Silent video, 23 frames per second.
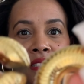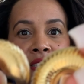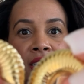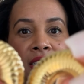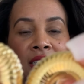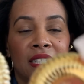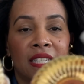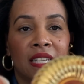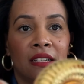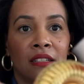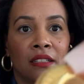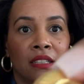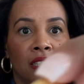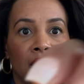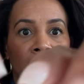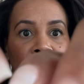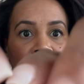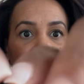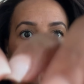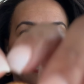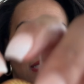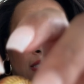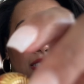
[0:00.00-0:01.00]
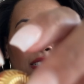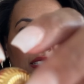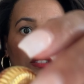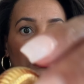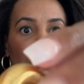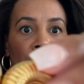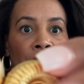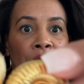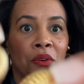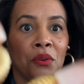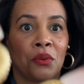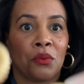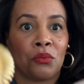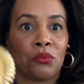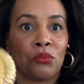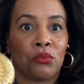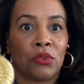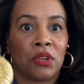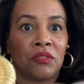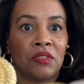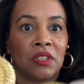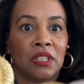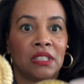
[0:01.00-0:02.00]
detail in it, like this
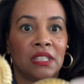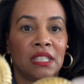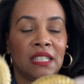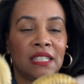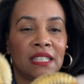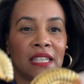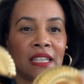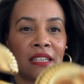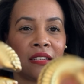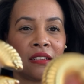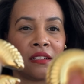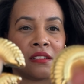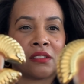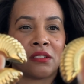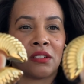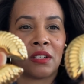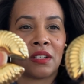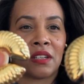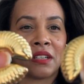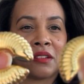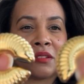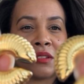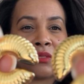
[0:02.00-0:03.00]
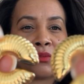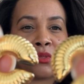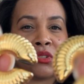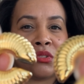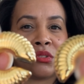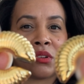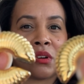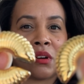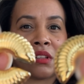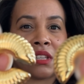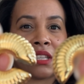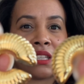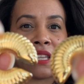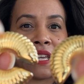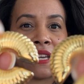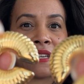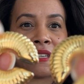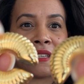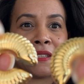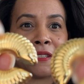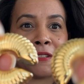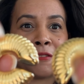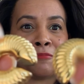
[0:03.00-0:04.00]
rivet detail, or I don't know what you call it,
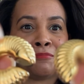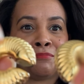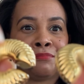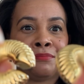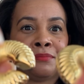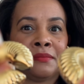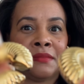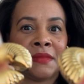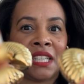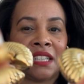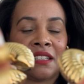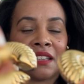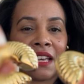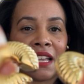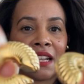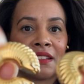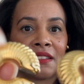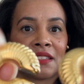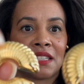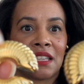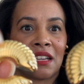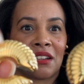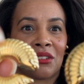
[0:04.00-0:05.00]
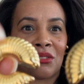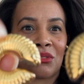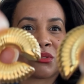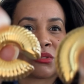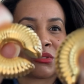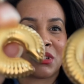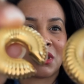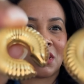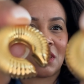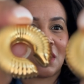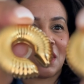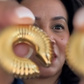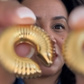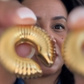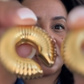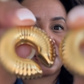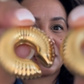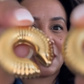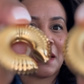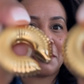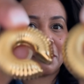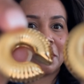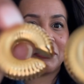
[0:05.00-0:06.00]
like a, kind of looks like a croissant
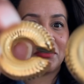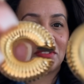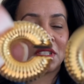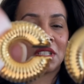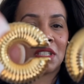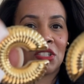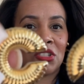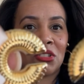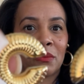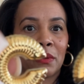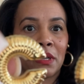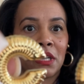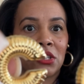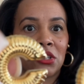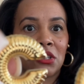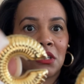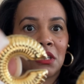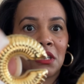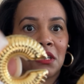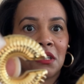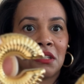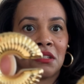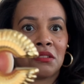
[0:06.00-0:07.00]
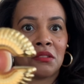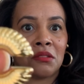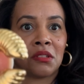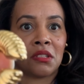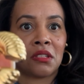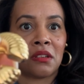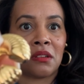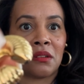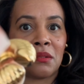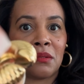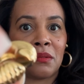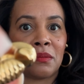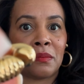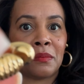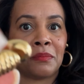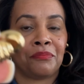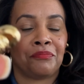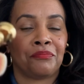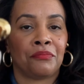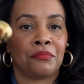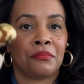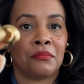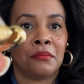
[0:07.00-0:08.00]
type of a situation here. So
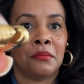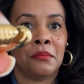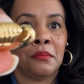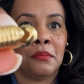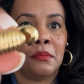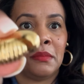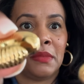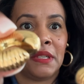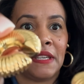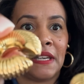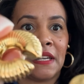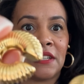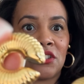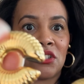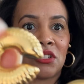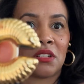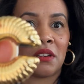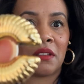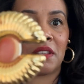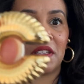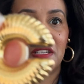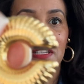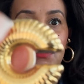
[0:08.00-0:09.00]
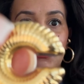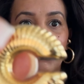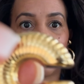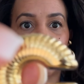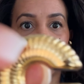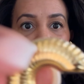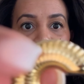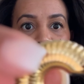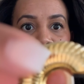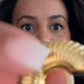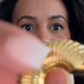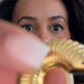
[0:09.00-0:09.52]
yeah, I just thought these were so